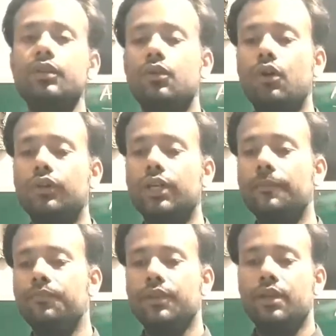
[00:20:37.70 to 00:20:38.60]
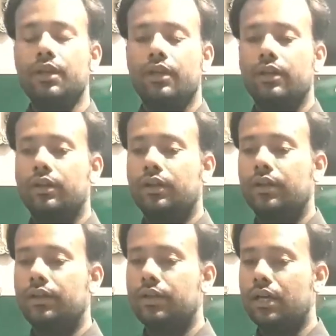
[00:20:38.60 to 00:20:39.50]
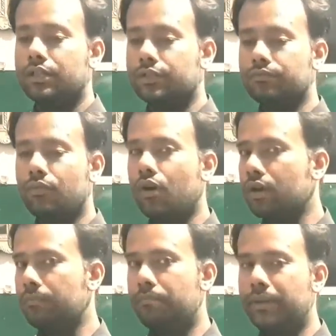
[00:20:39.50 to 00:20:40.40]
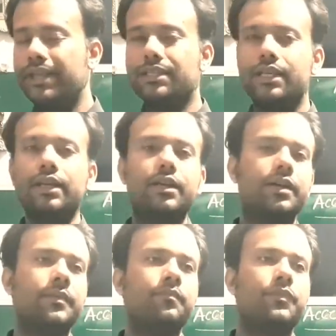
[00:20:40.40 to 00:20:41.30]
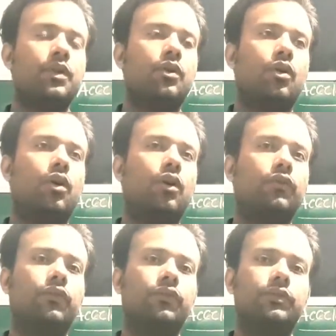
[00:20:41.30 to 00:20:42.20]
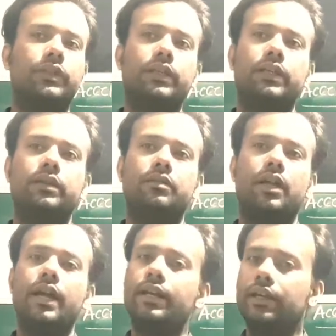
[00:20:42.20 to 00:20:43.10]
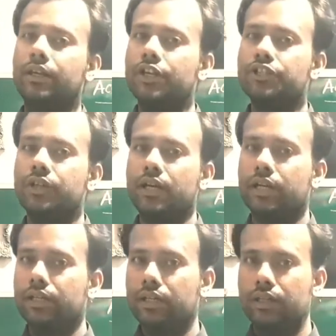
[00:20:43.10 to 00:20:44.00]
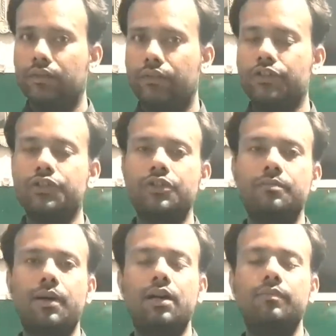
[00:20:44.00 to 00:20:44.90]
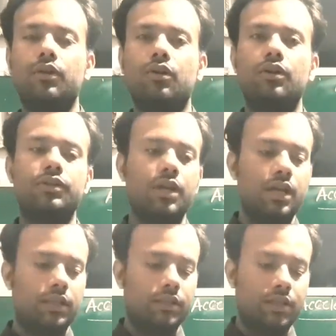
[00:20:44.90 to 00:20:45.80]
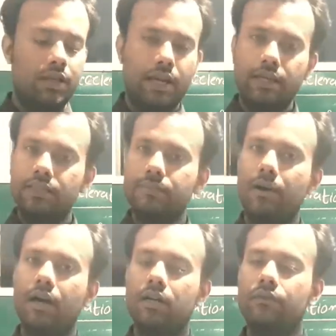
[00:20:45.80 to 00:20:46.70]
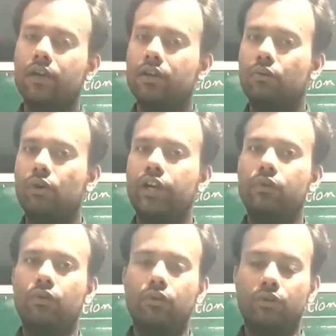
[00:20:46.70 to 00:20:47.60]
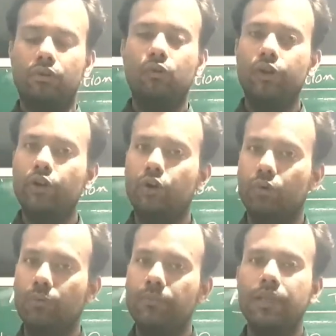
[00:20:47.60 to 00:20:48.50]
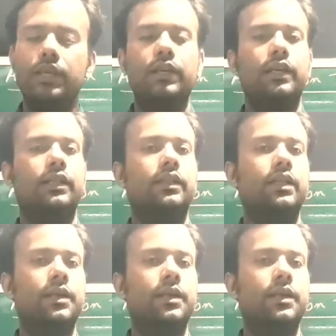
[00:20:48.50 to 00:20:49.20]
on the a small basic of the integration and differentiation part, because the next part we are going to do in